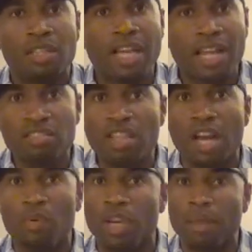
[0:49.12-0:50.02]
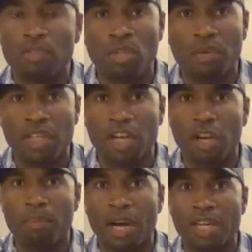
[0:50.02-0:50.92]
That's not what I'm doing
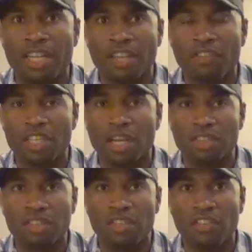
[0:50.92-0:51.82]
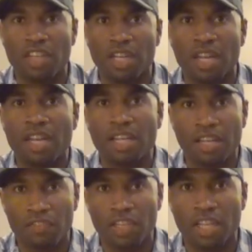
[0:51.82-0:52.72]
here at Bodynv.tv,
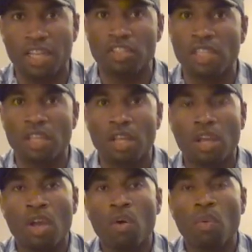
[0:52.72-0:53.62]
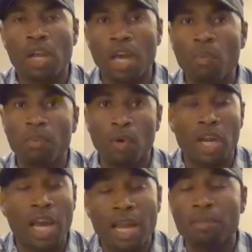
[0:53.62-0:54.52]
NV Nation. What, I'm,
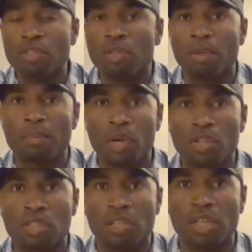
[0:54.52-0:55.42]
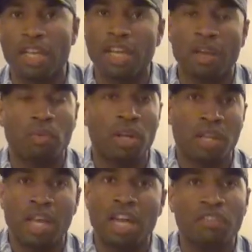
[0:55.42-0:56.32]
what I am doing personally and what
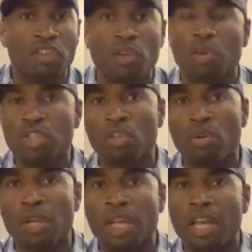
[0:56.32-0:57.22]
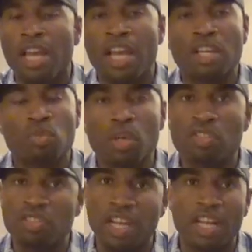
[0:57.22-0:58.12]
a lot of you are doing is we're
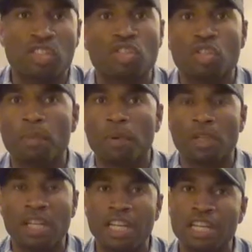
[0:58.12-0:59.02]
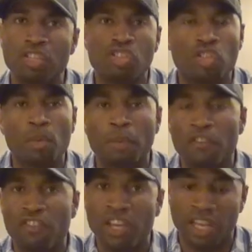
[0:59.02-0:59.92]
staying super lean, super
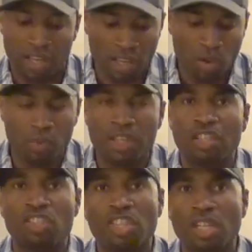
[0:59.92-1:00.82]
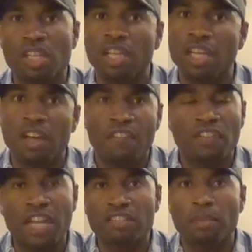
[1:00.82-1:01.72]
fit with agility,
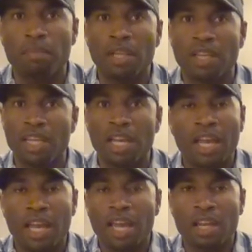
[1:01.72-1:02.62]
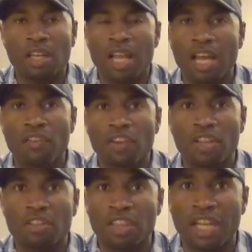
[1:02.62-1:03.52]
flexibility, and a lot of
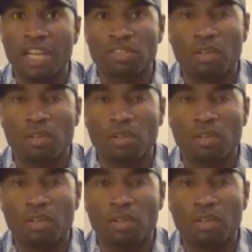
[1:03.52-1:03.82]
other things,